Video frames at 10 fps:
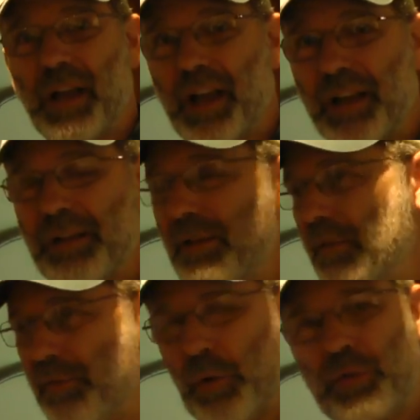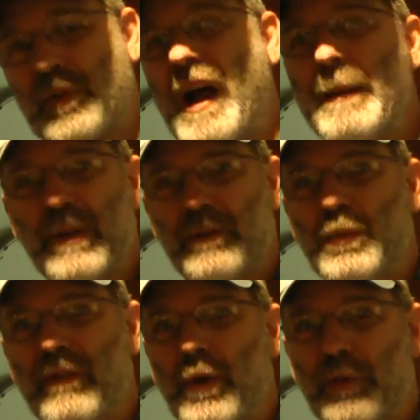and the first time it
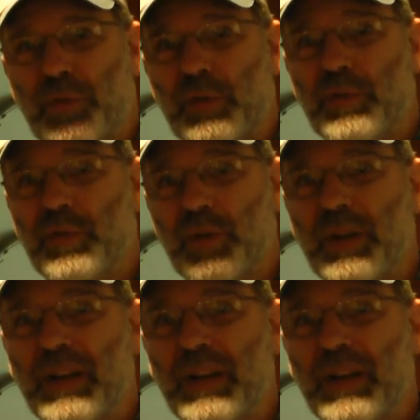reverses,